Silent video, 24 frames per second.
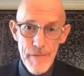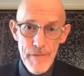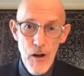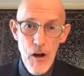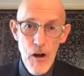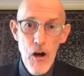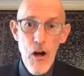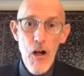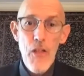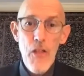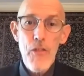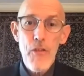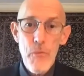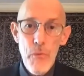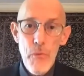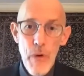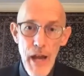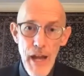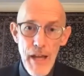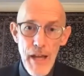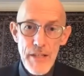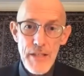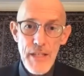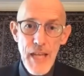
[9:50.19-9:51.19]
All the
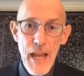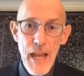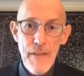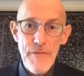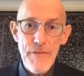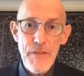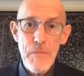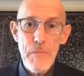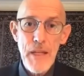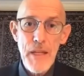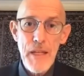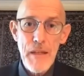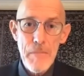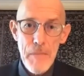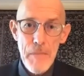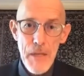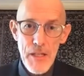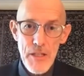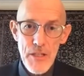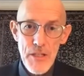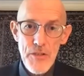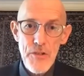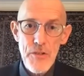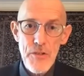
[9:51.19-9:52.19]
rest have to be
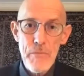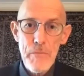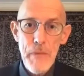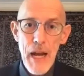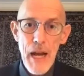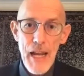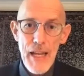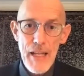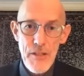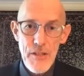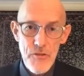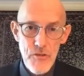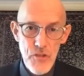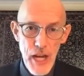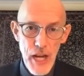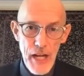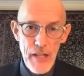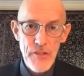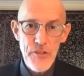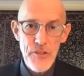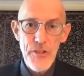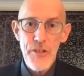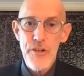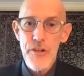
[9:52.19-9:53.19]
administered by
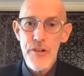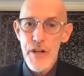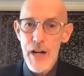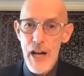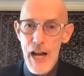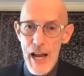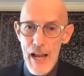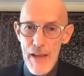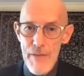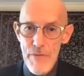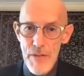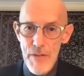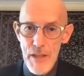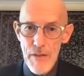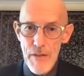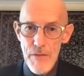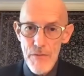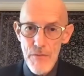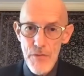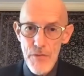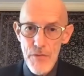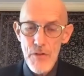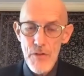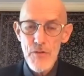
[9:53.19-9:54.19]
injection or IV
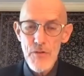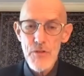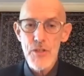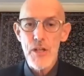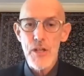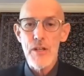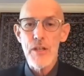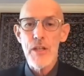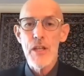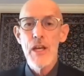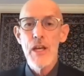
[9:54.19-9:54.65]
infusion.